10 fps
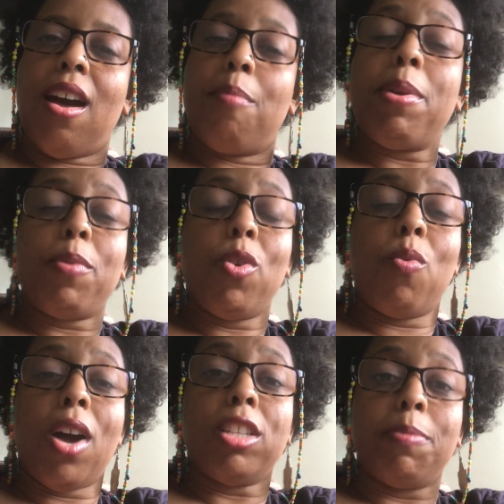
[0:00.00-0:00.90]
people who
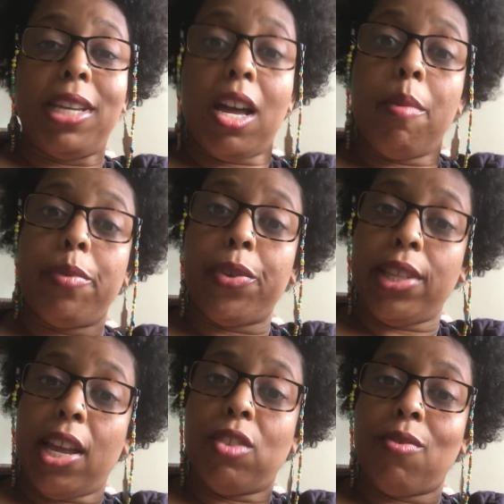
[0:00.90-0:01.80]
want to become
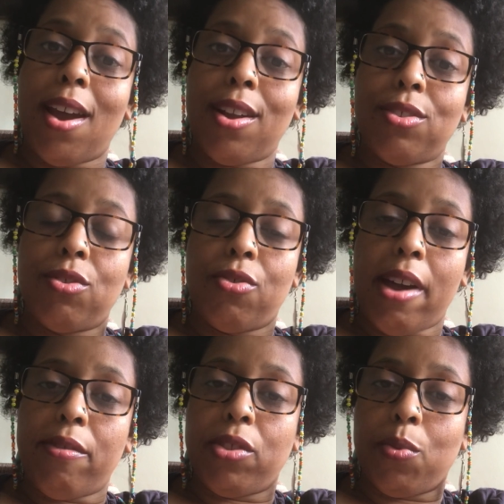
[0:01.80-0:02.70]
freelance writers who
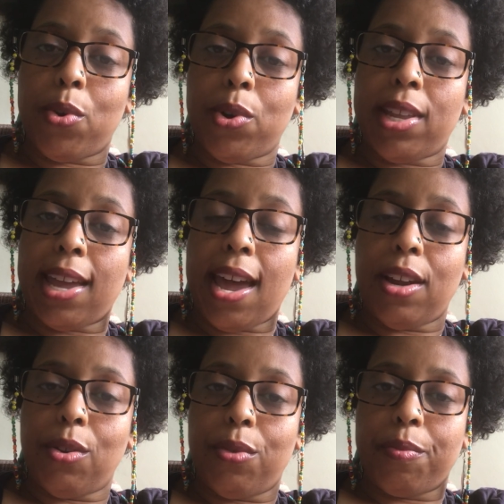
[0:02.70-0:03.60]
travel the world like I
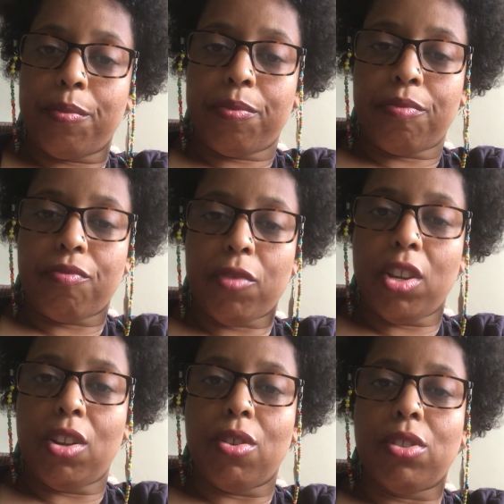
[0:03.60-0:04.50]
do.
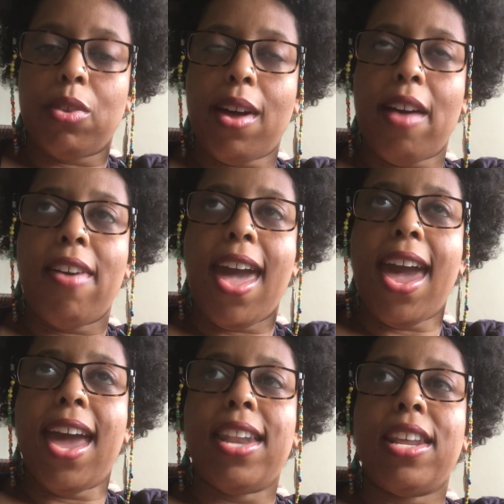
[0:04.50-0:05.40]
So I've
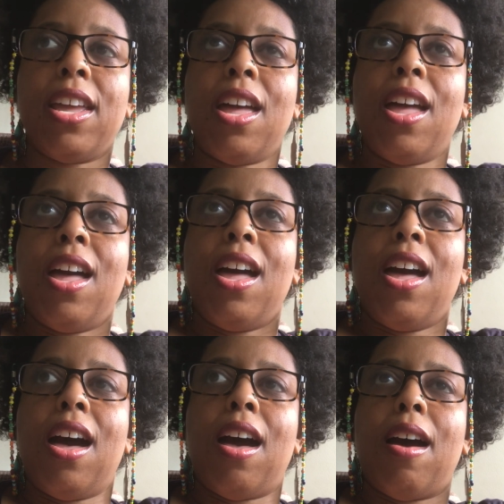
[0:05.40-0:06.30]
had
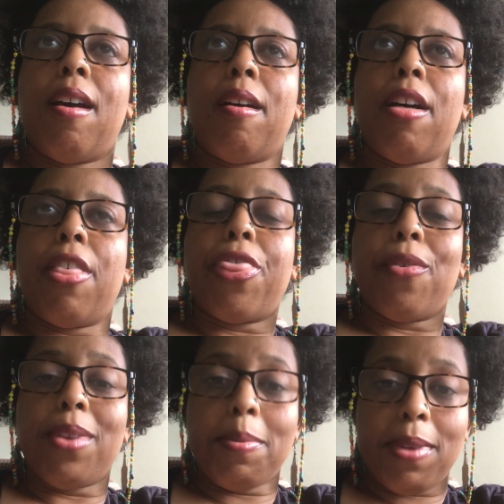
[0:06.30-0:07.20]

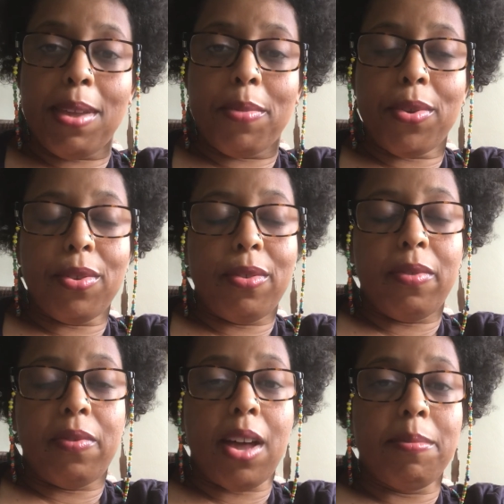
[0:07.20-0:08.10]
3 people
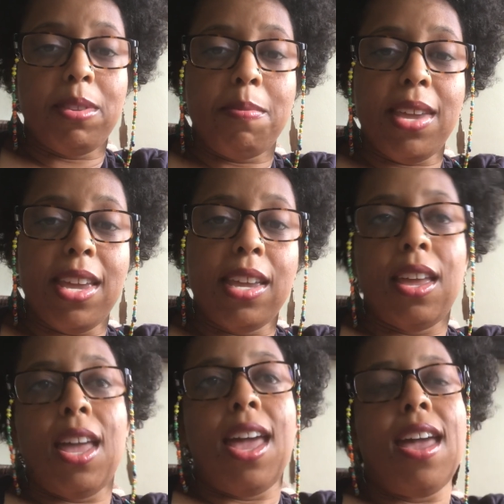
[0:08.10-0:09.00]
who've come to me,
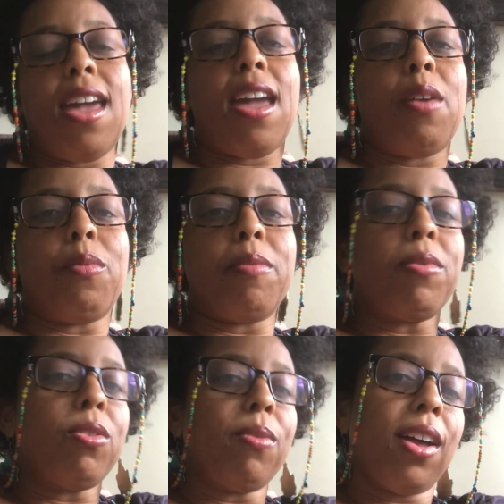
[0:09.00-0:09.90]
and we've
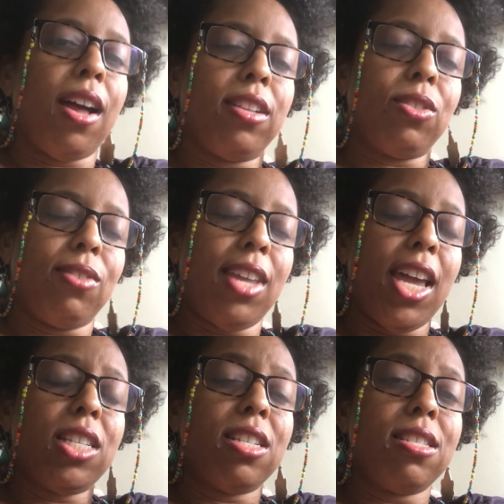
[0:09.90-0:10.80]
been doing
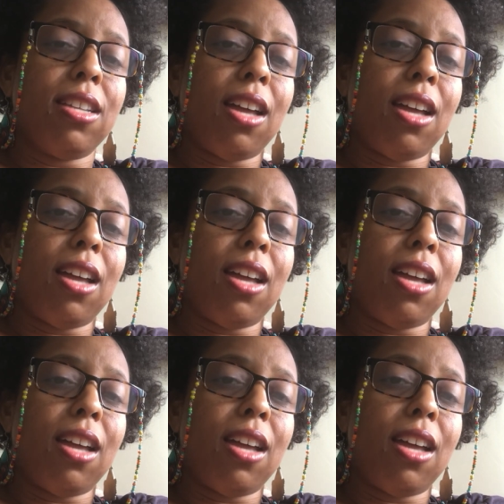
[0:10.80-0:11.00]
consultations. A